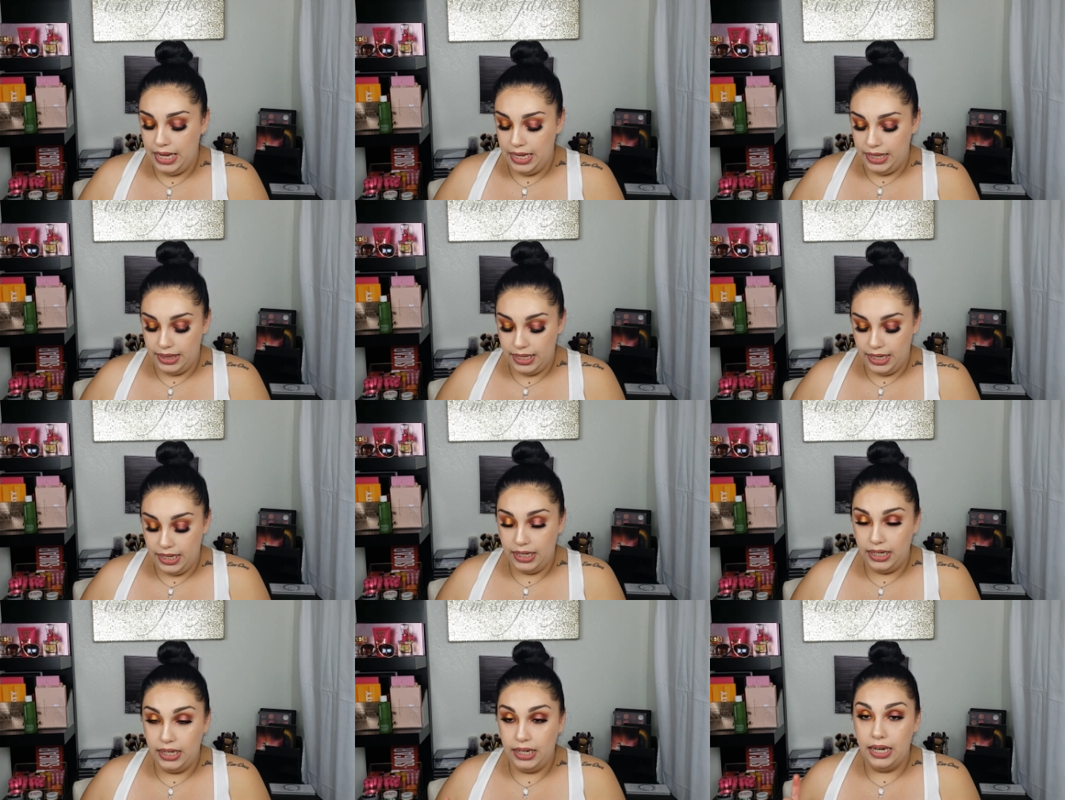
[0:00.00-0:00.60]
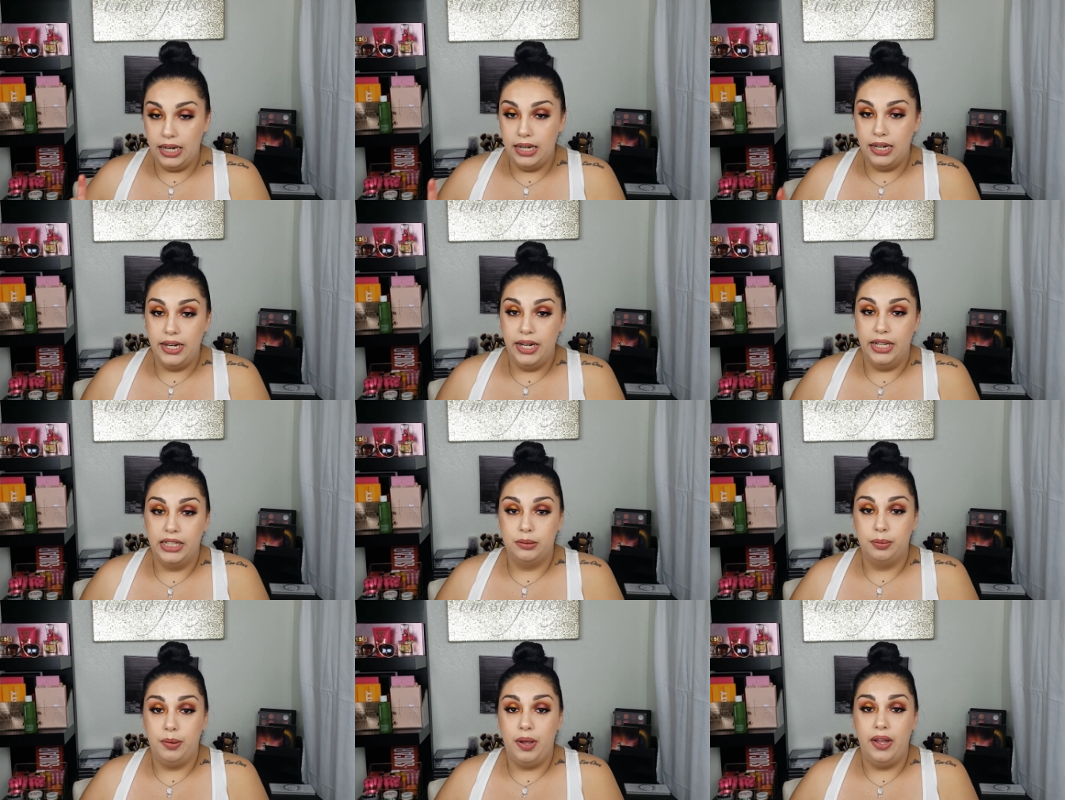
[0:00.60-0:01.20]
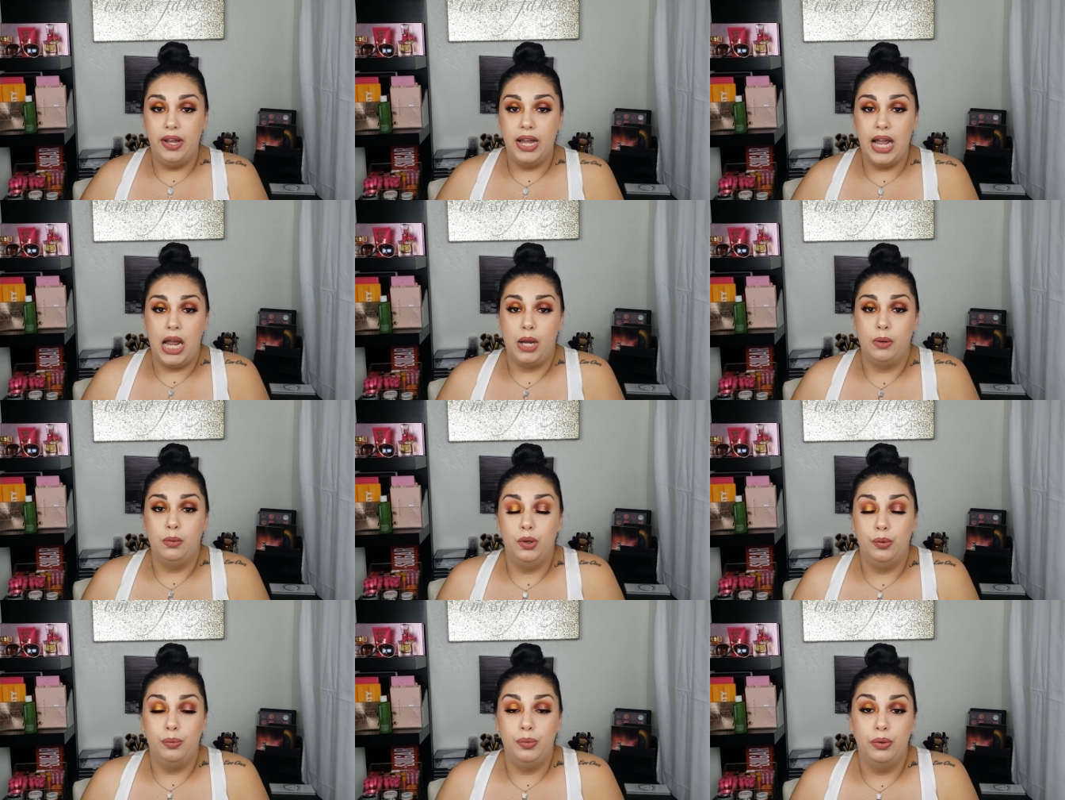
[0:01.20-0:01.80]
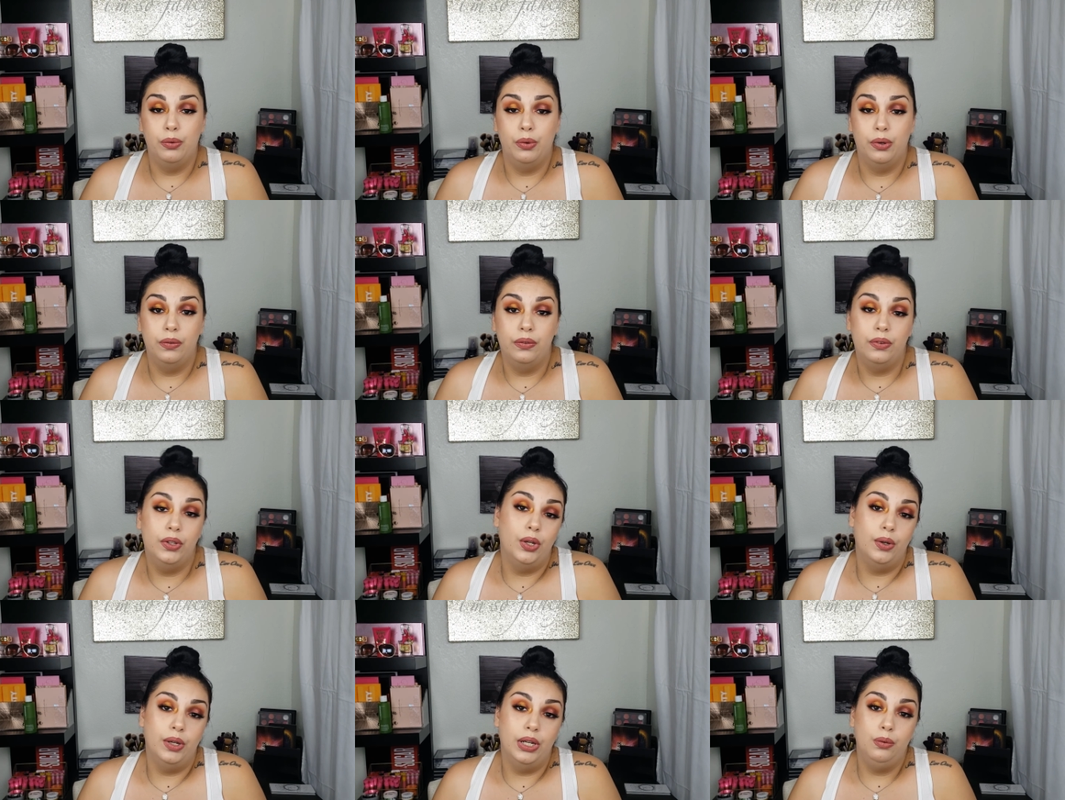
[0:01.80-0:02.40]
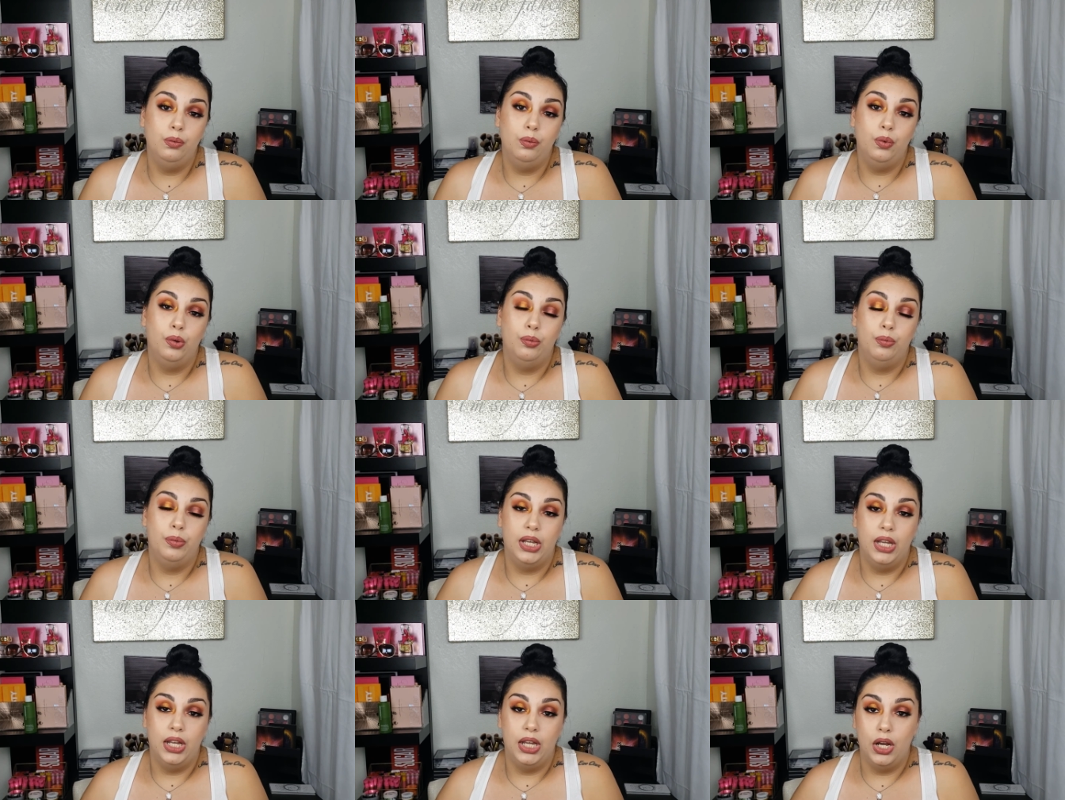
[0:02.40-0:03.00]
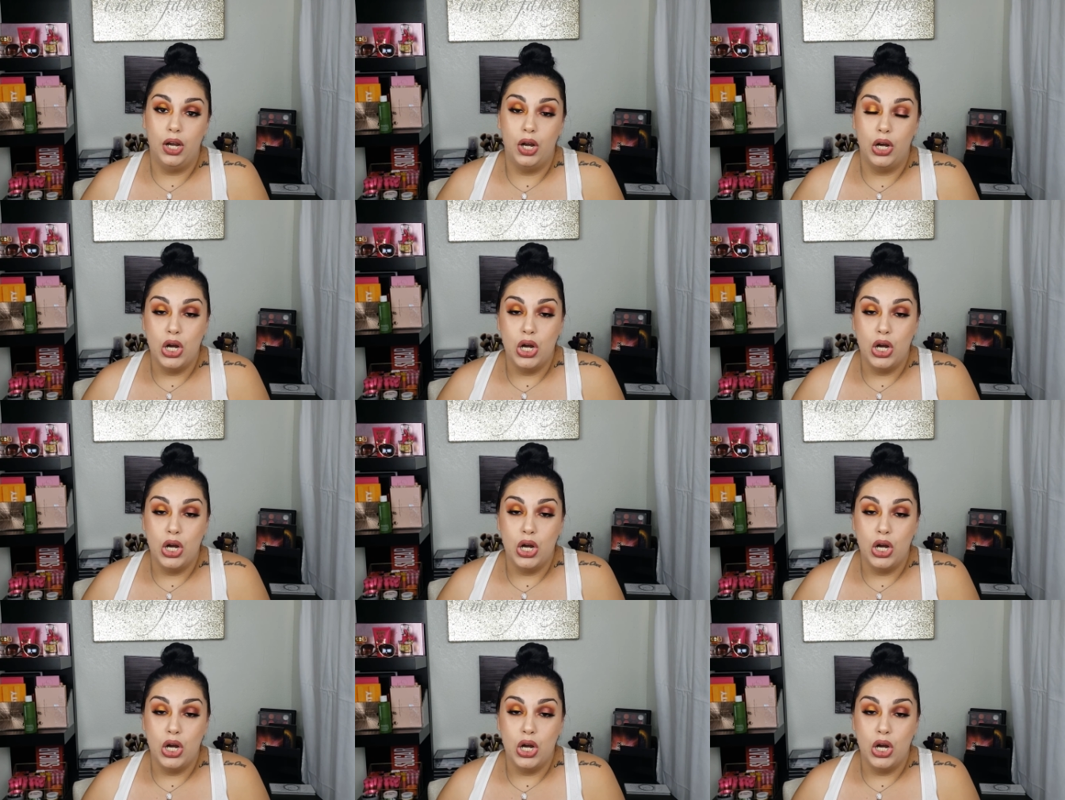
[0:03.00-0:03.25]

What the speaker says: The next palette I will be reviewing will be